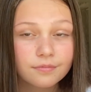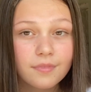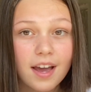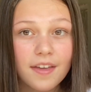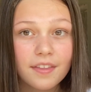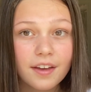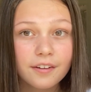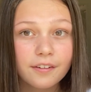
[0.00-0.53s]
And
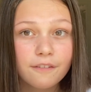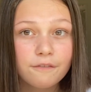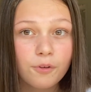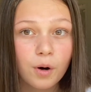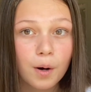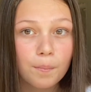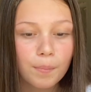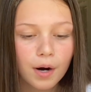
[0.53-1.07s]
then
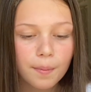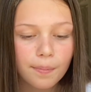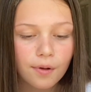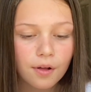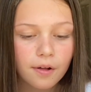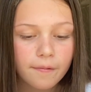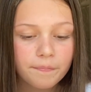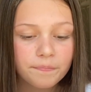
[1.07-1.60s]
for
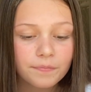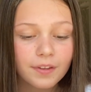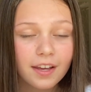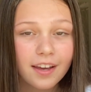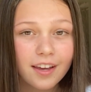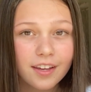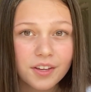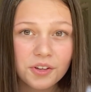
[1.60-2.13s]
purple,
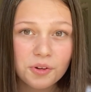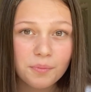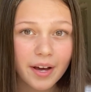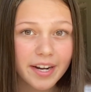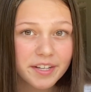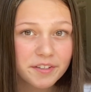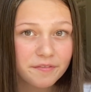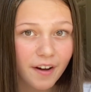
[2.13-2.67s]
hue
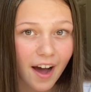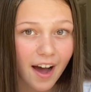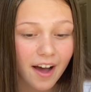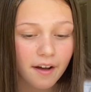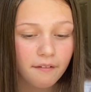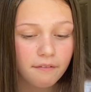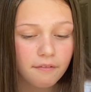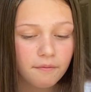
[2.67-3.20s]

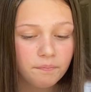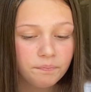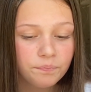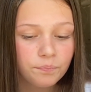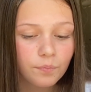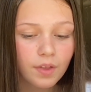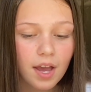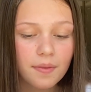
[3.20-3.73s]
-5,
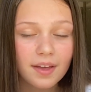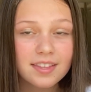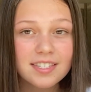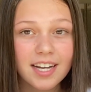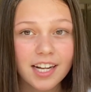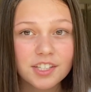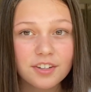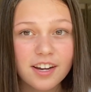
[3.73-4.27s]
and then
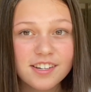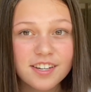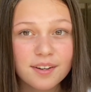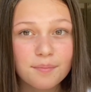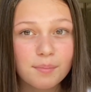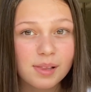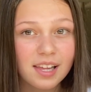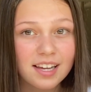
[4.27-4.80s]
saturation
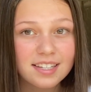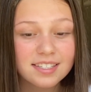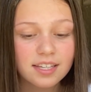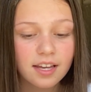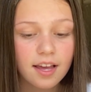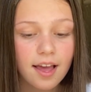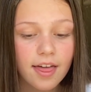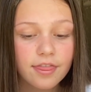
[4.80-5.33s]

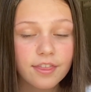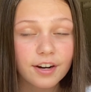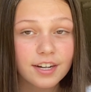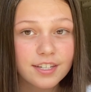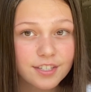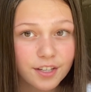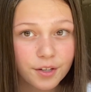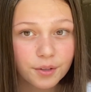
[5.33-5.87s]

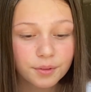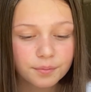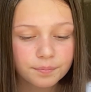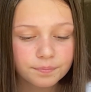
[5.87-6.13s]
+32.